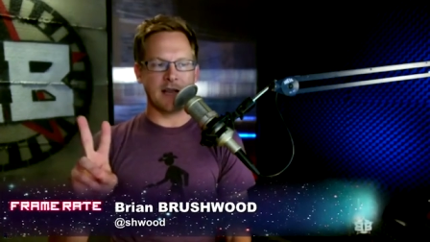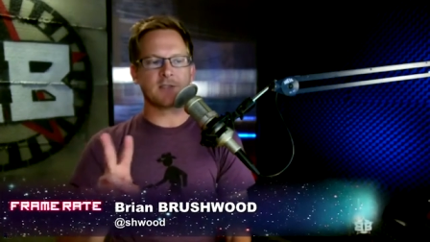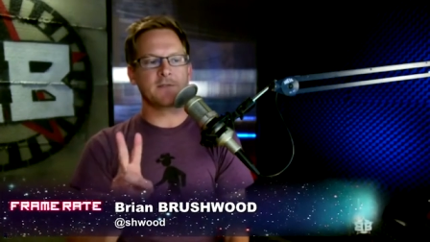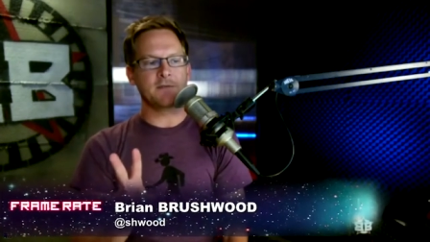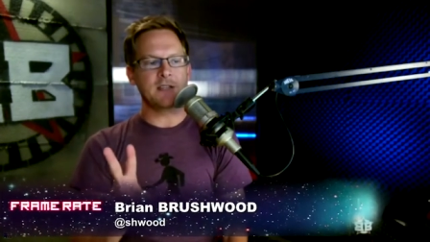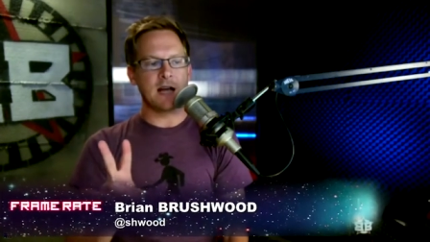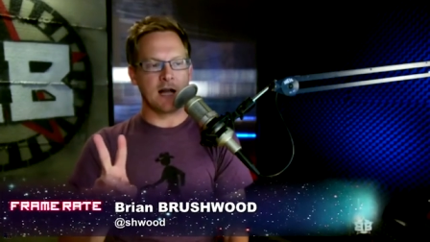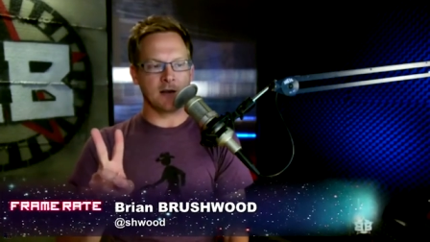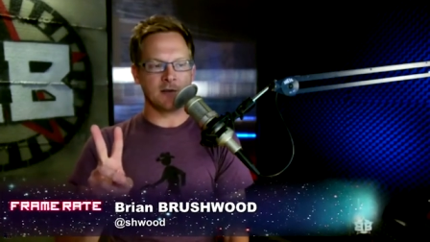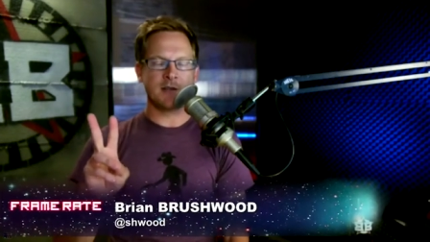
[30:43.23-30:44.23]
Now it's fifty
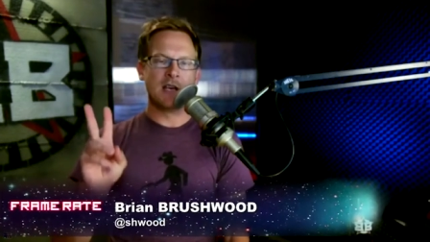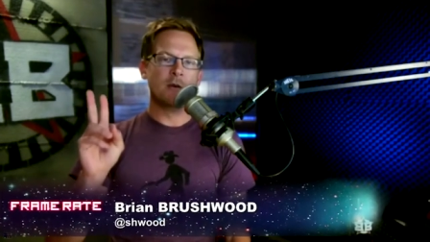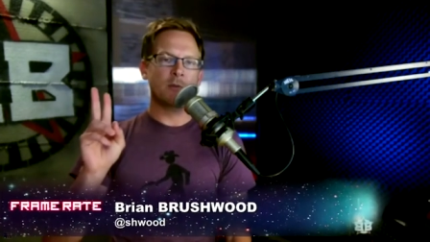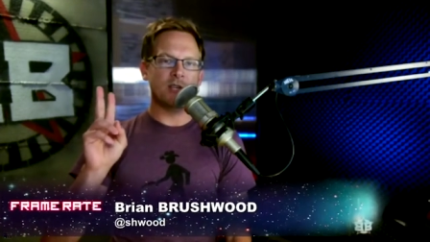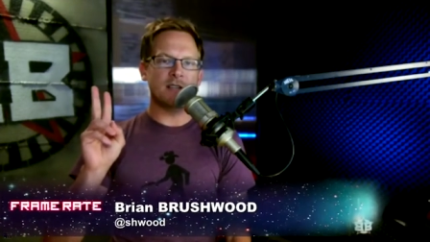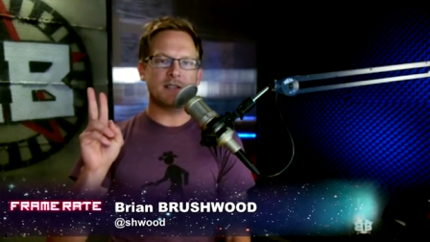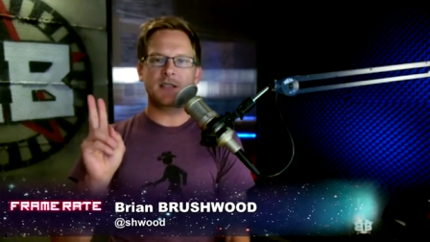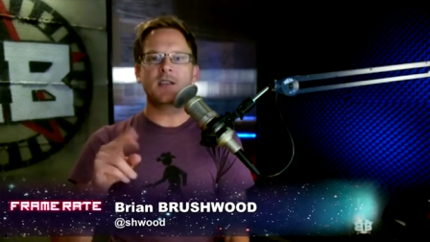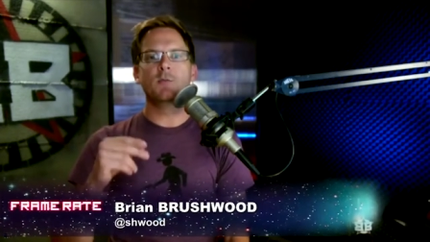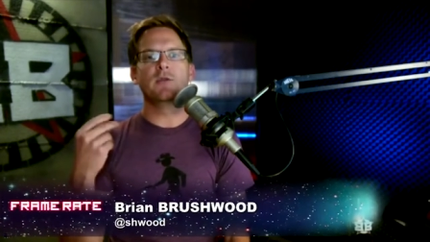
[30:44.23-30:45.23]
dollars, but you get to
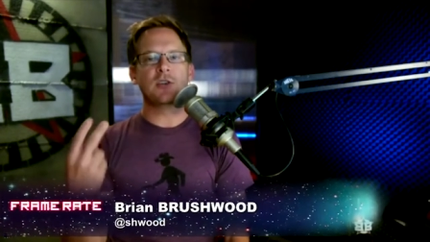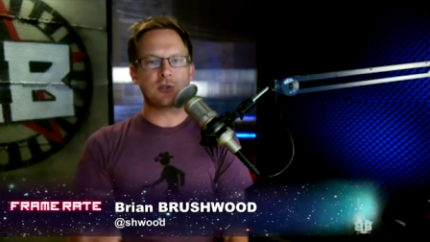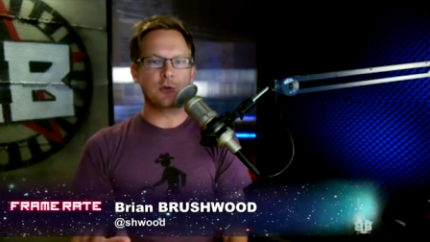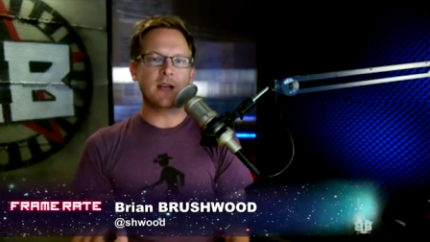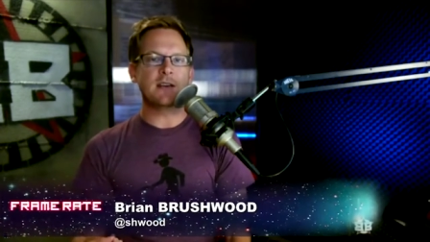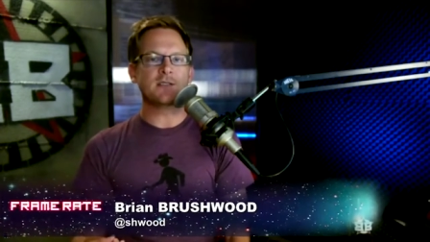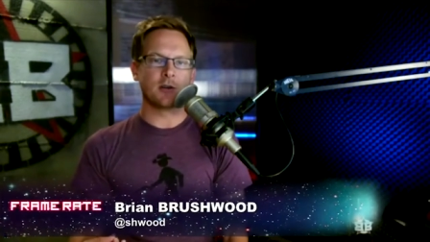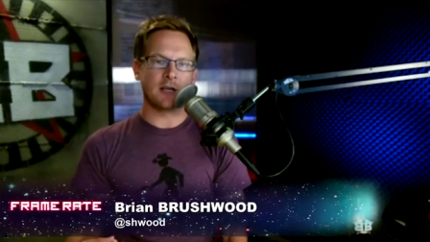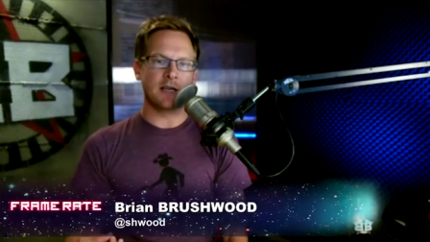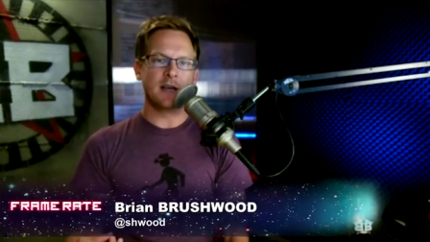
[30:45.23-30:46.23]
see the movie two days
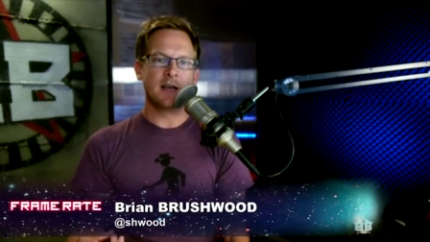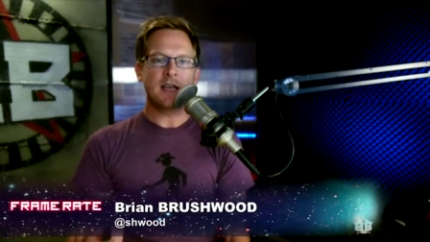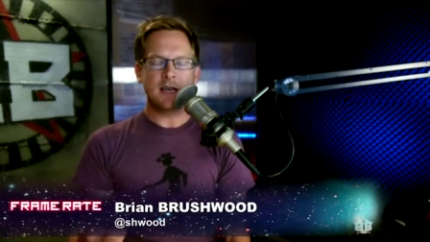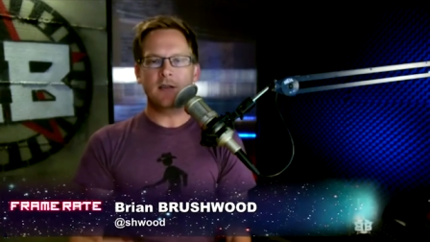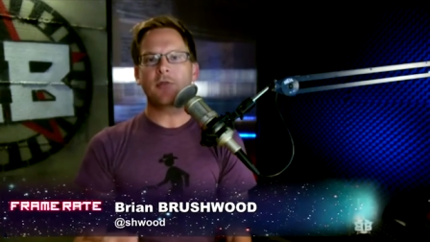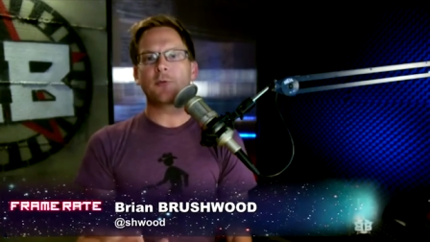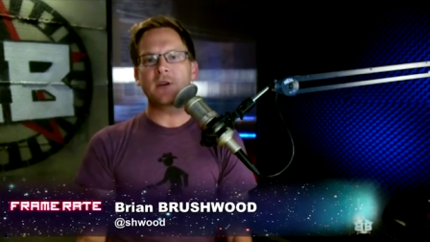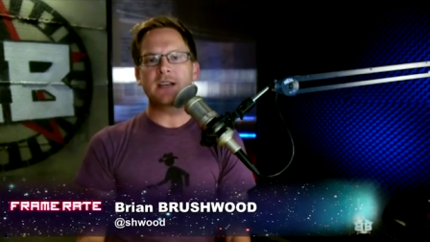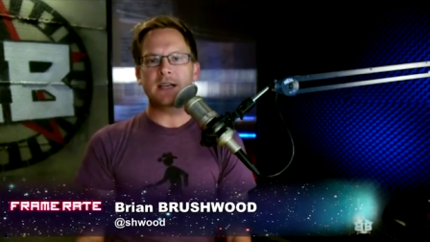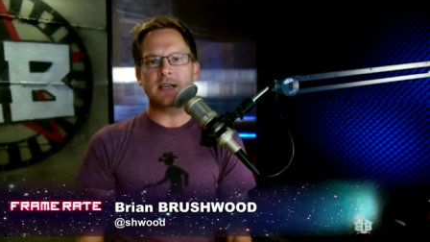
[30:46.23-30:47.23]
early in
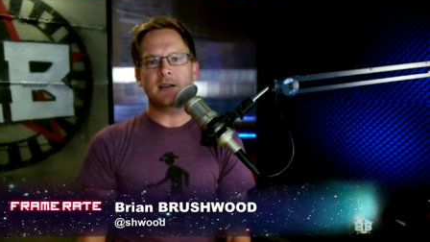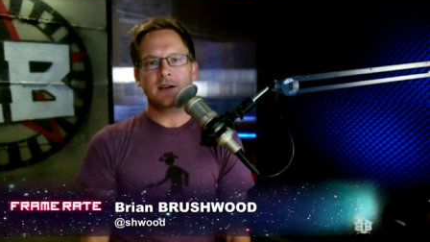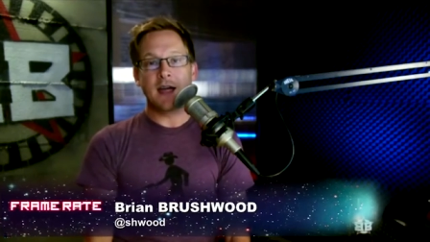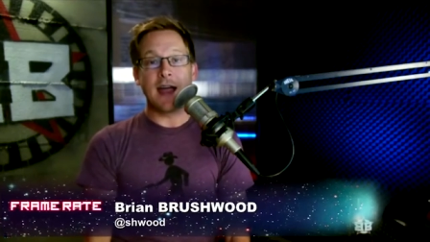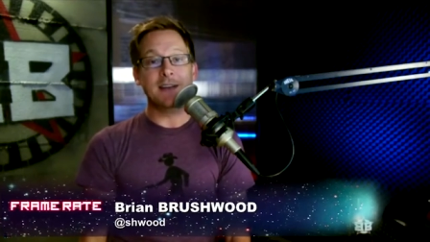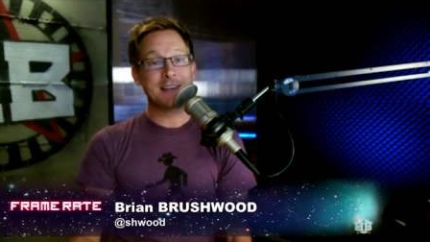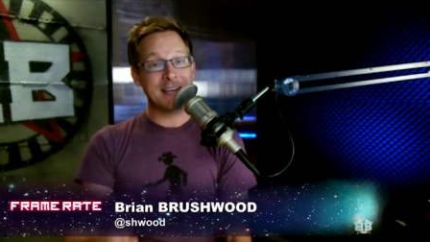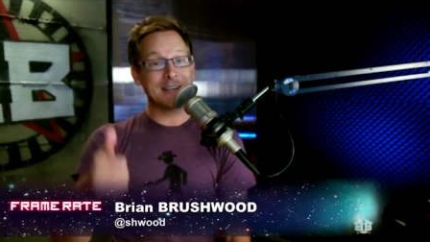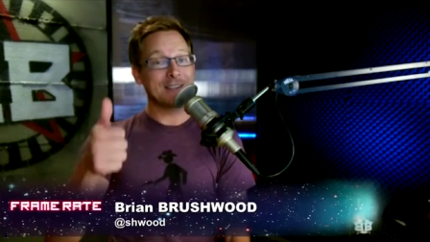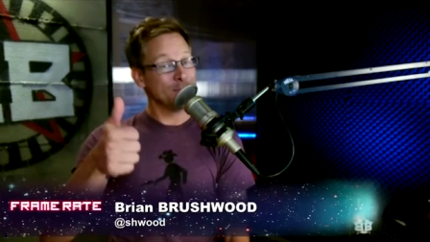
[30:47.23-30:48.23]
3D, and you
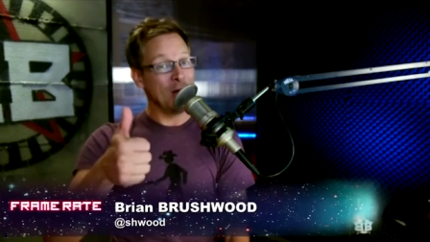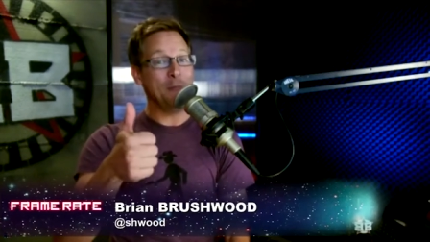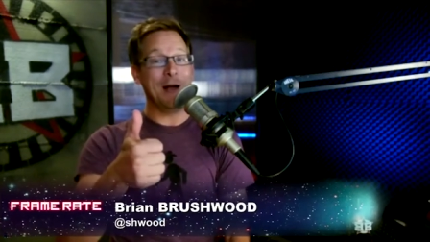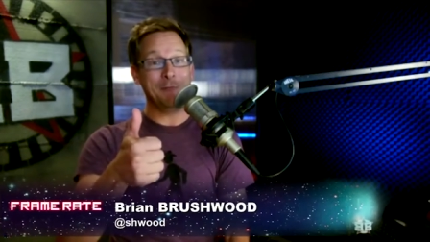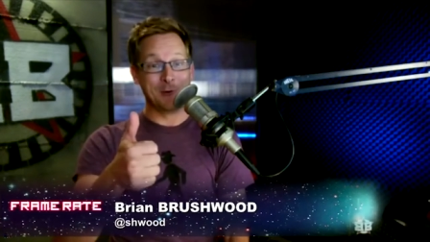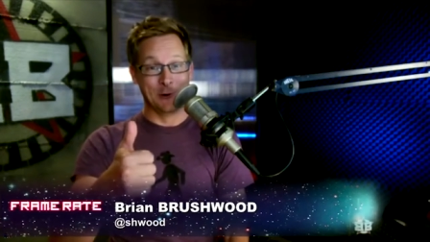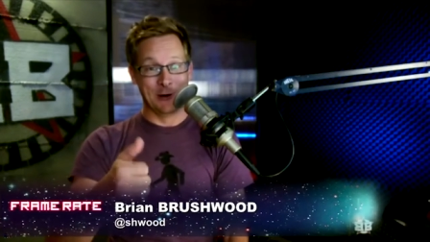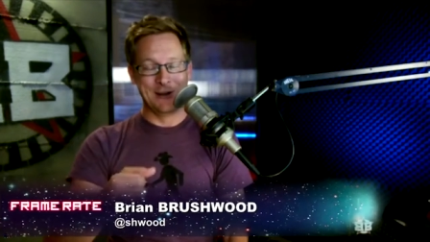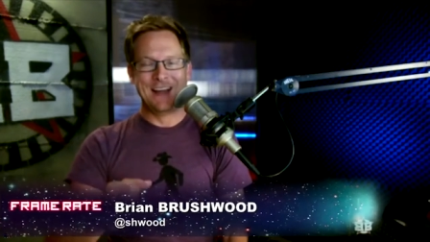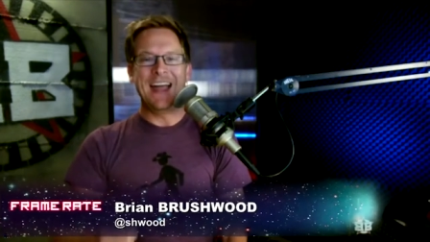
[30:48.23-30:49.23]
get a small
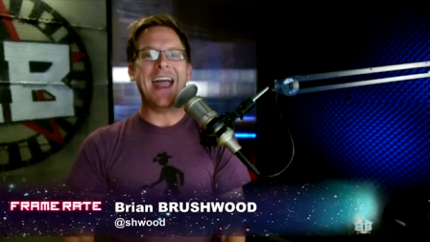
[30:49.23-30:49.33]
popcorn,